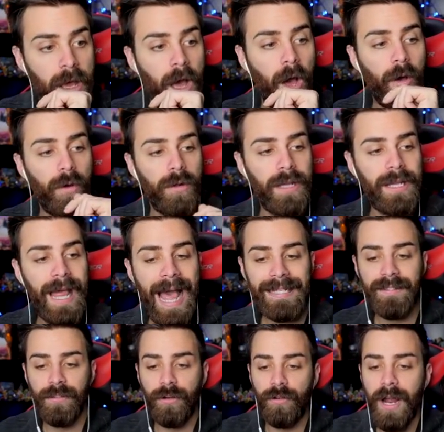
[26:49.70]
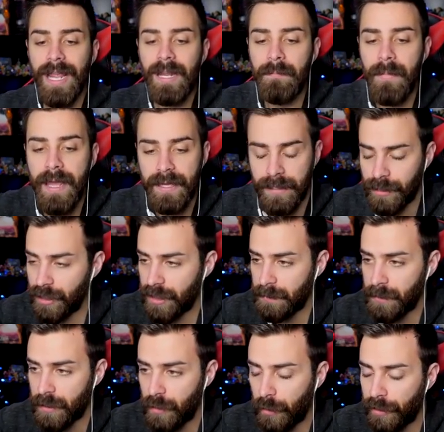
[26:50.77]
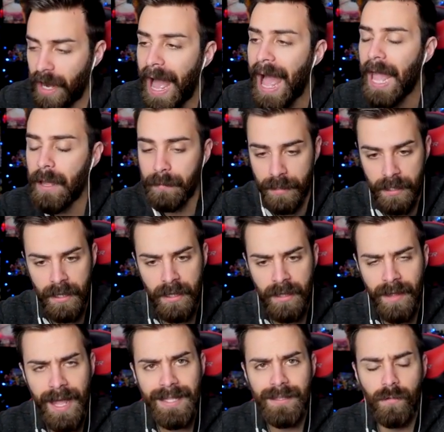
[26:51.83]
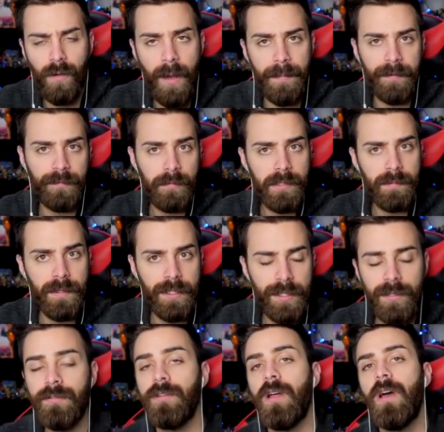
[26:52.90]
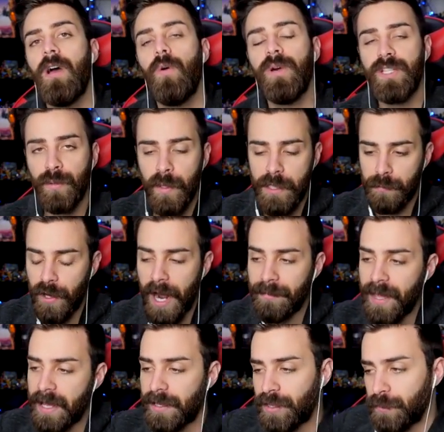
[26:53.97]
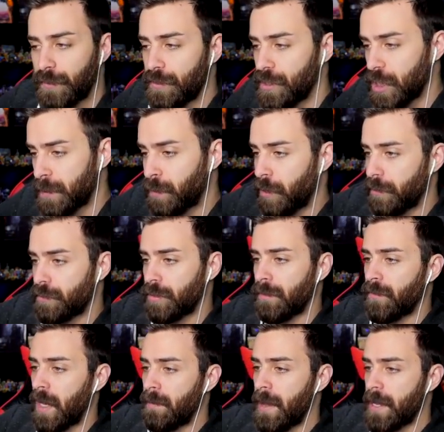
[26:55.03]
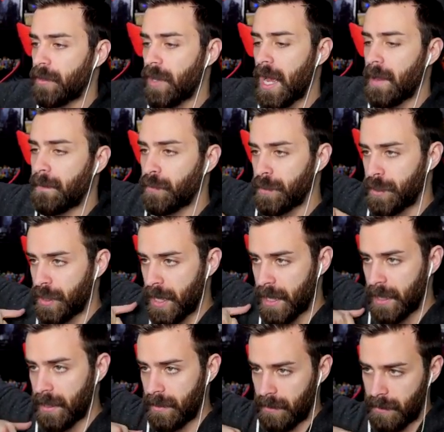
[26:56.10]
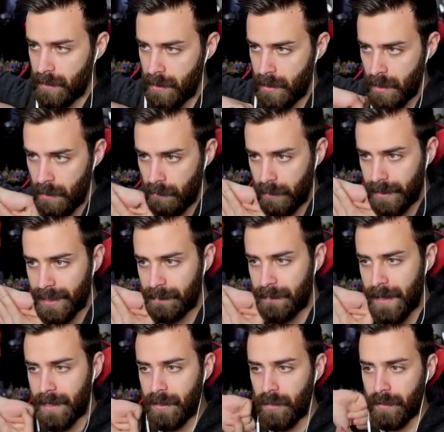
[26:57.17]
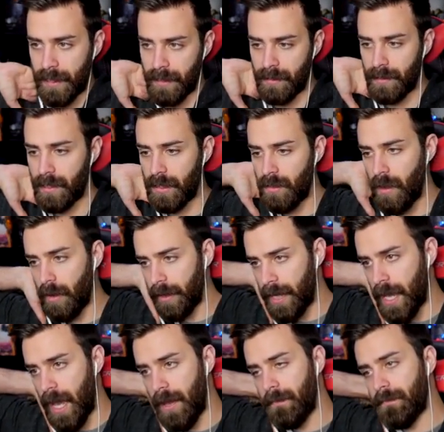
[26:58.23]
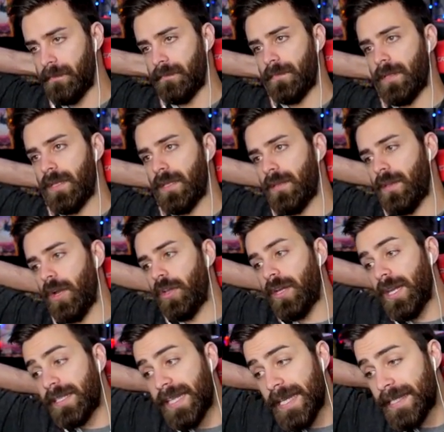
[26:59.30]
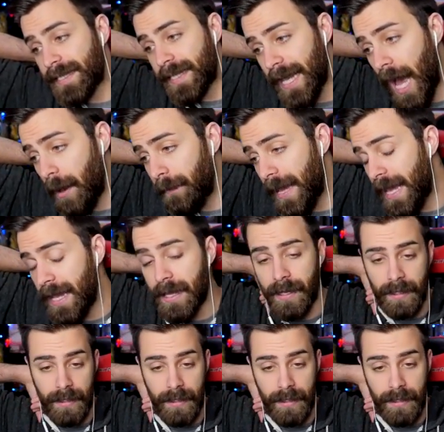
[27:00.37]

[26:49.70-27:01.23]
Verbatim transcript: Holy land of the Rainmaker just subscribed! That's a weapon from Splatoon. With Twitch Prime, thank you so much for choosing to support the stream Rainmaker. I appreciate it. What is this man doing? Can you hurry up? Are you gonna DC on me?